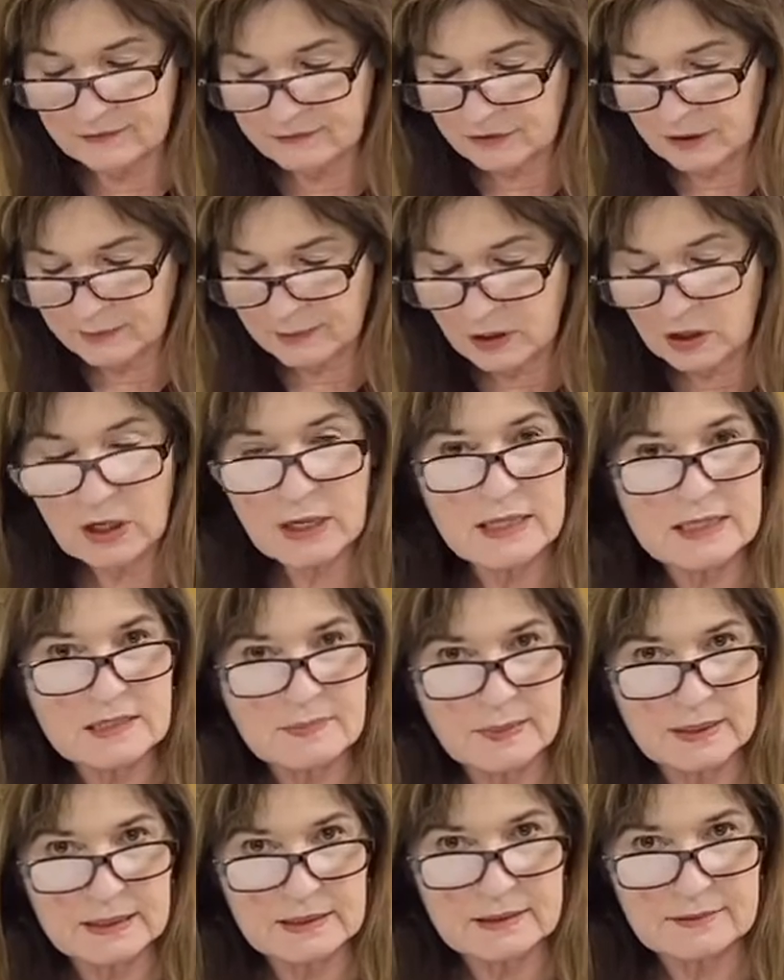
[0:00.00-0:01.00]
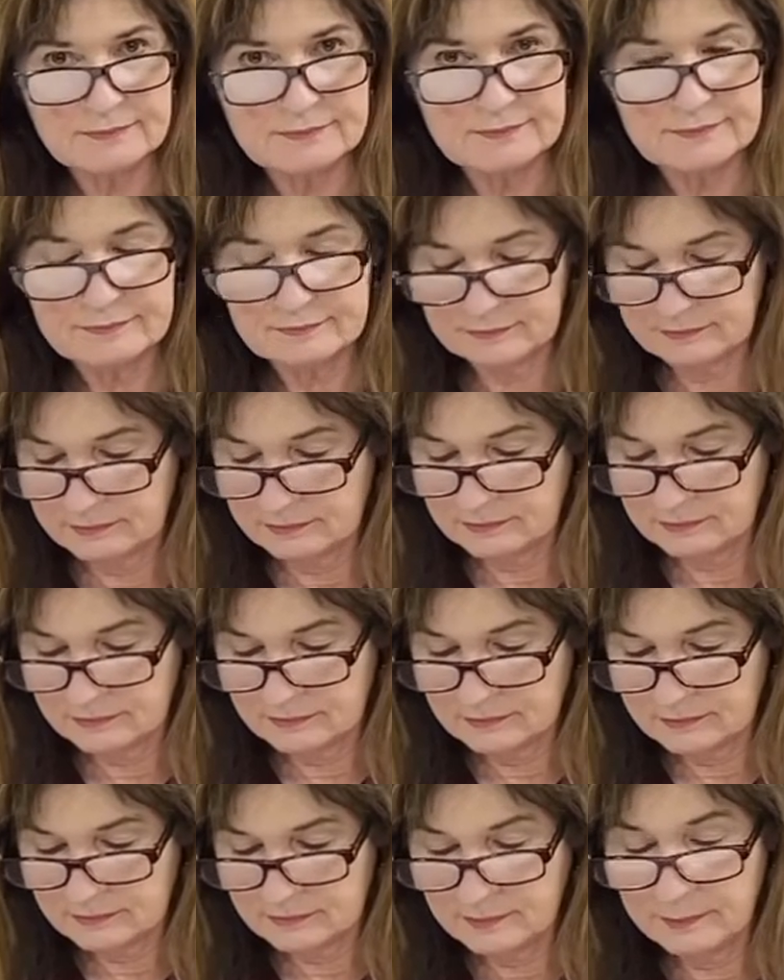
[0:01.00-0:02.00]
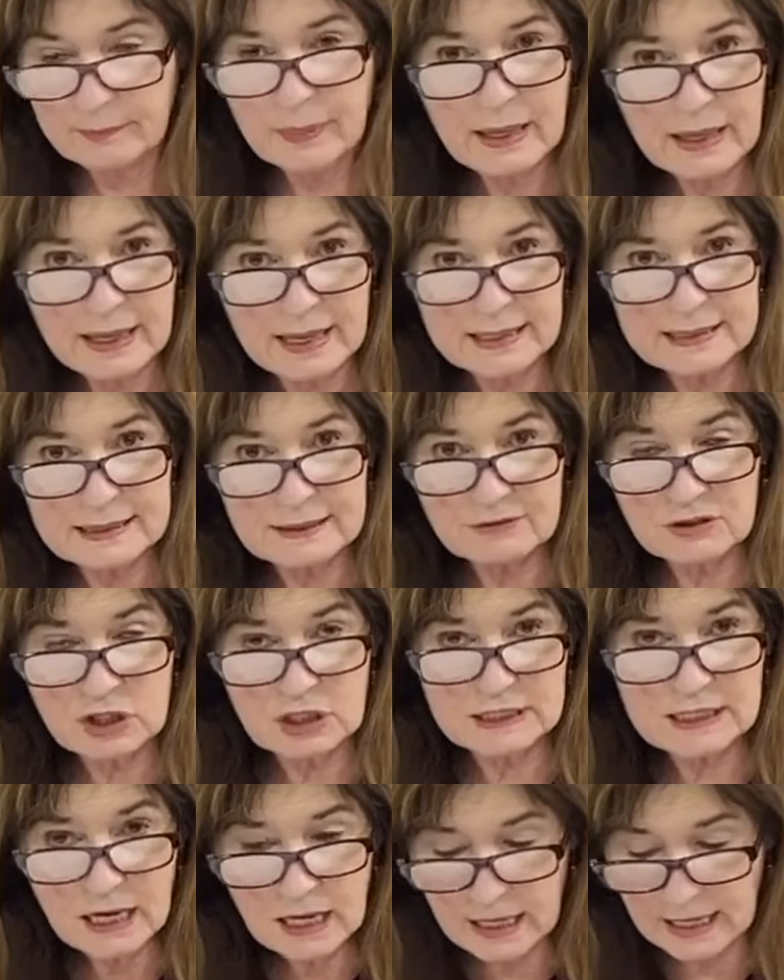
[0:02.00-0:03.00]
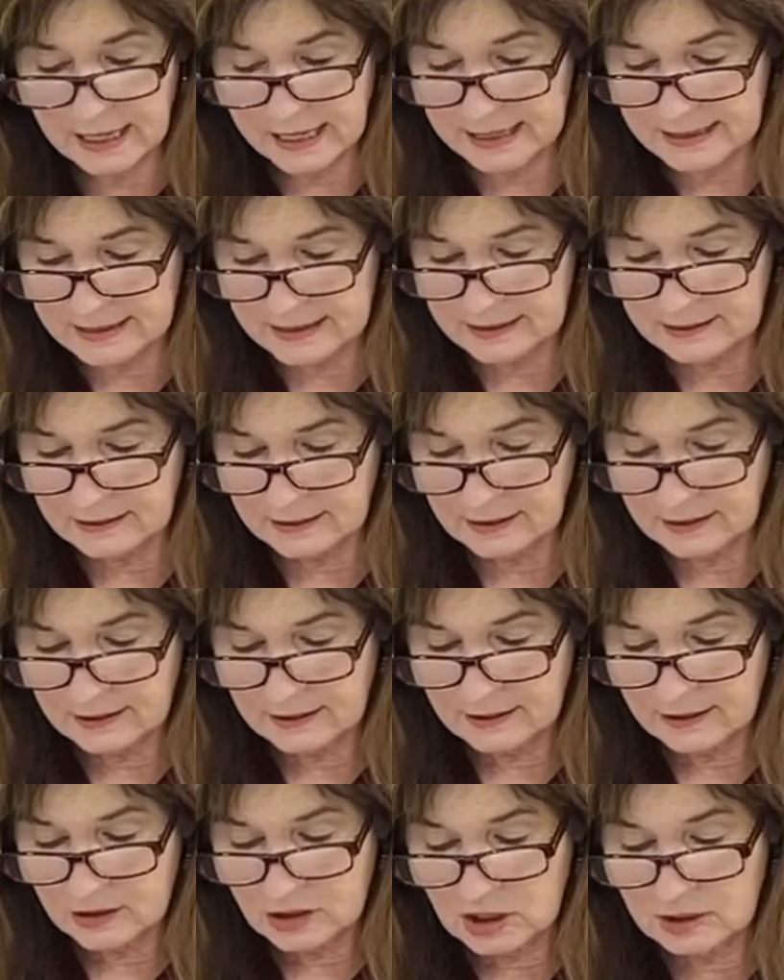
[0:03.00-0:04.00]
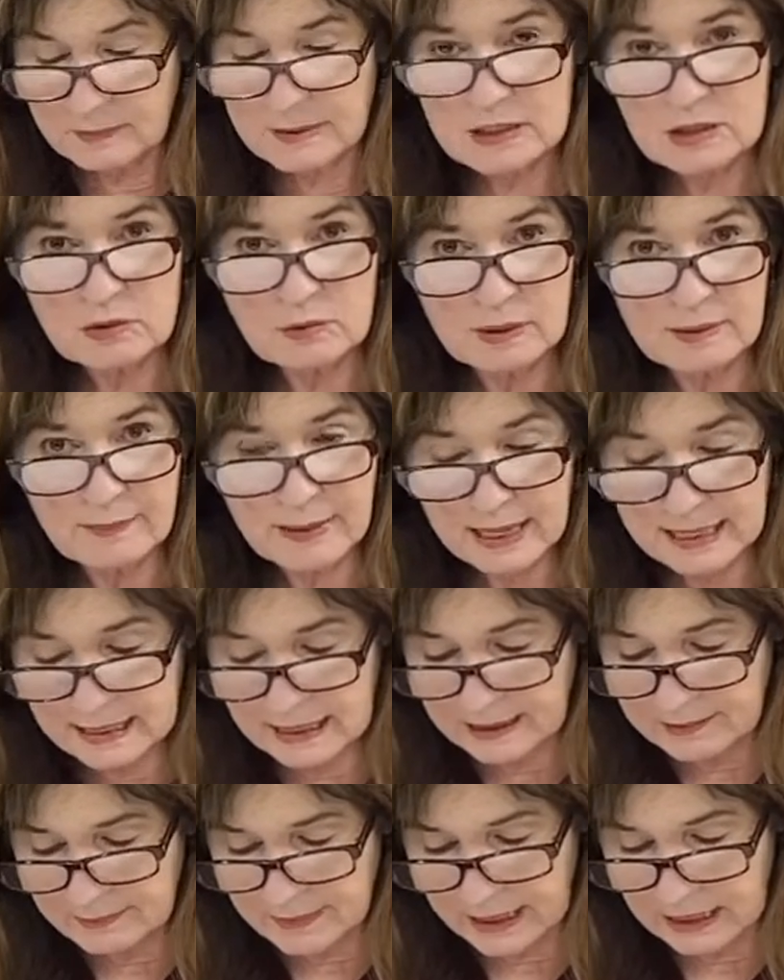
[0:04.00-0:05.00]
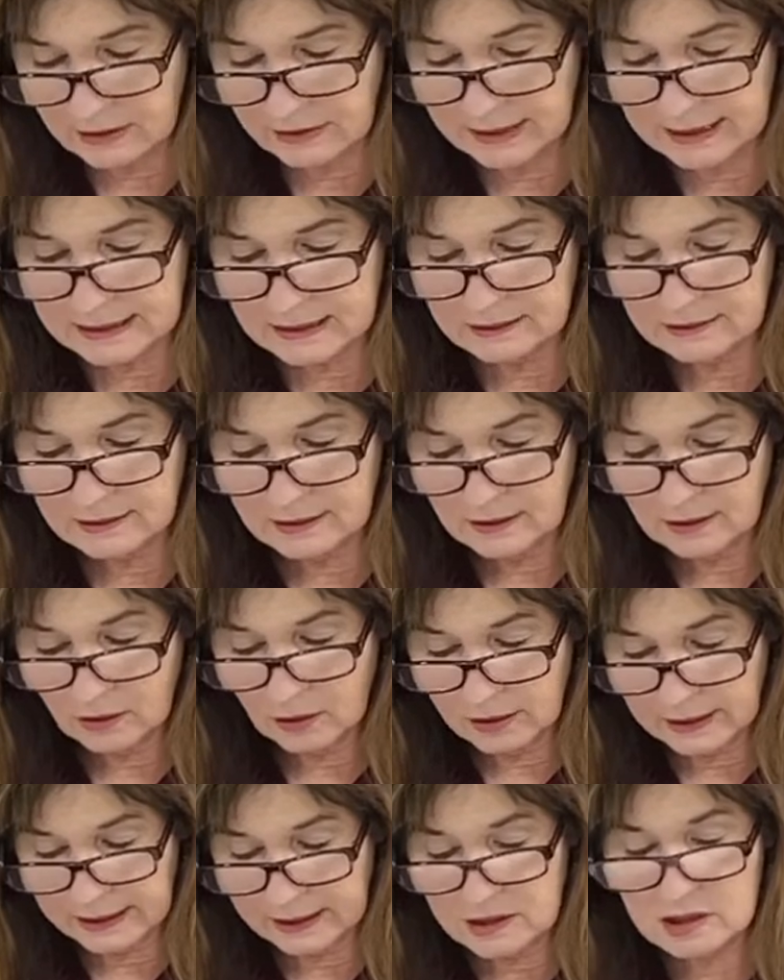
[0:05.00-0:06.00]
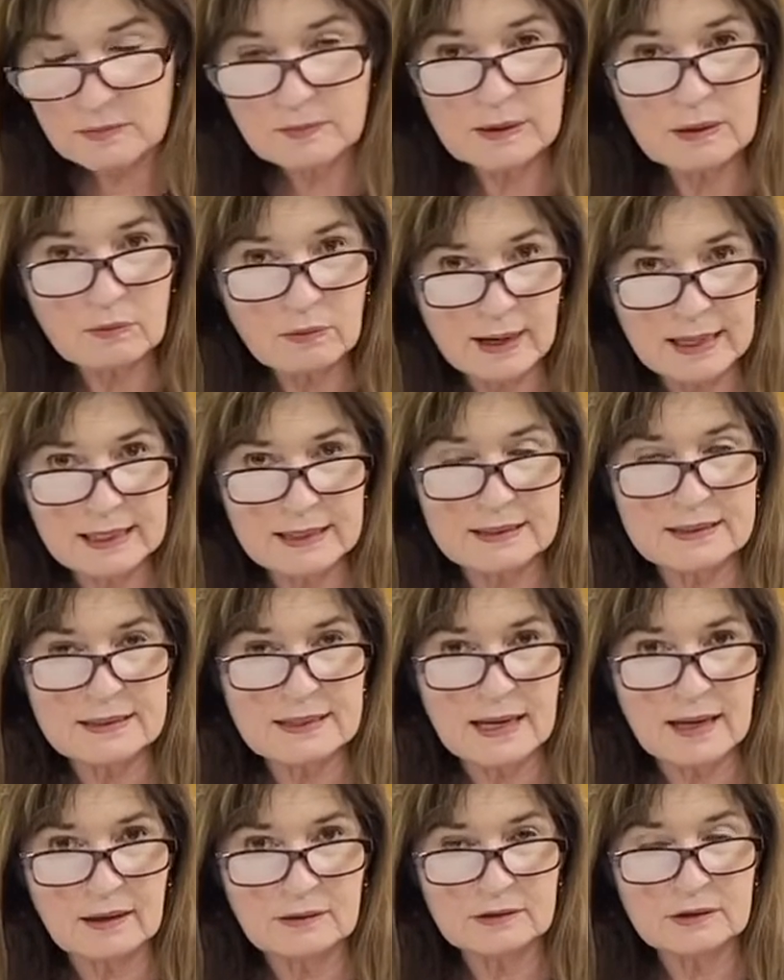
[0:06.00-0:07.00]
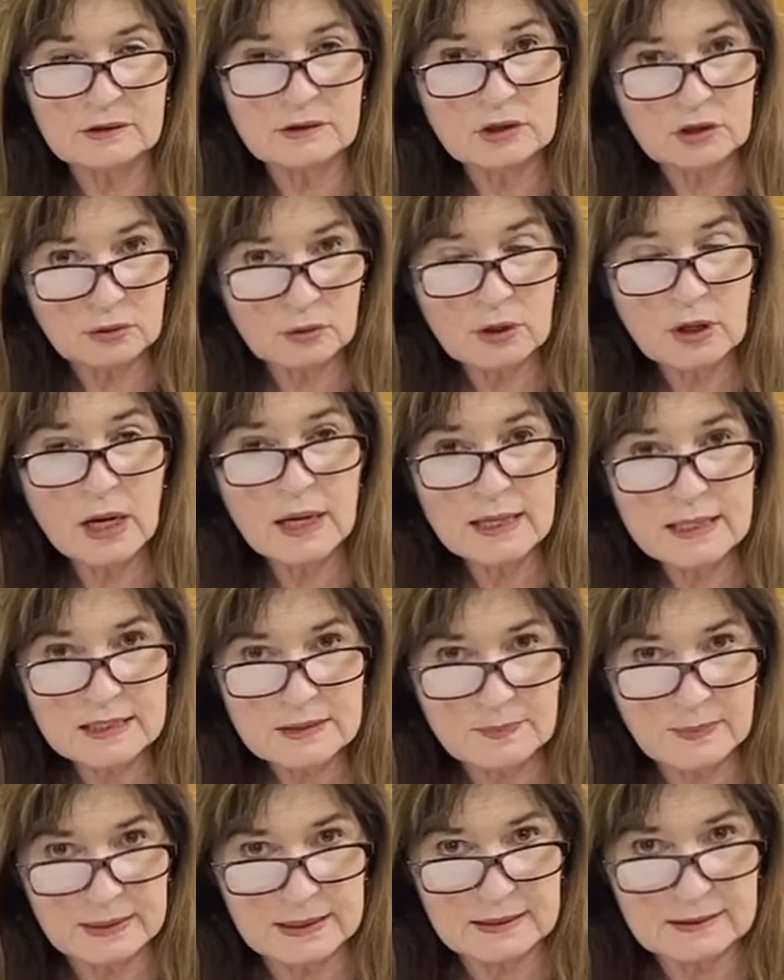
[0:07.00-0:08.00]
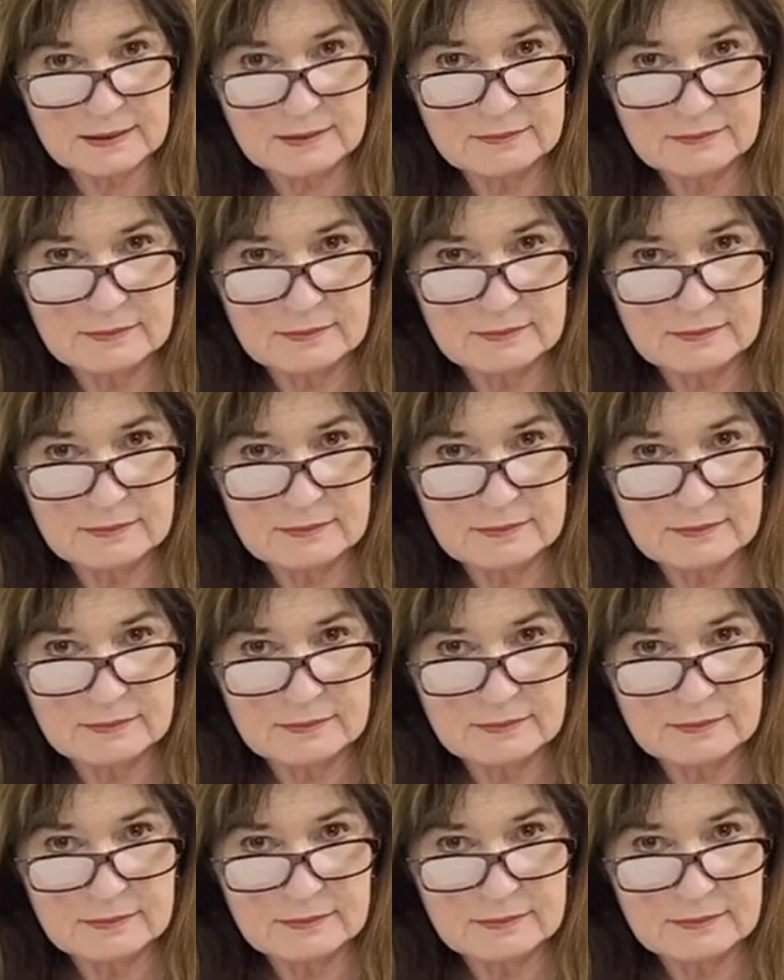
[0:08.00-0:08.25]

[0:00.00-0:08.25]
from her husband. But if she does, she must remain unmarried or else be reconciled to her husband.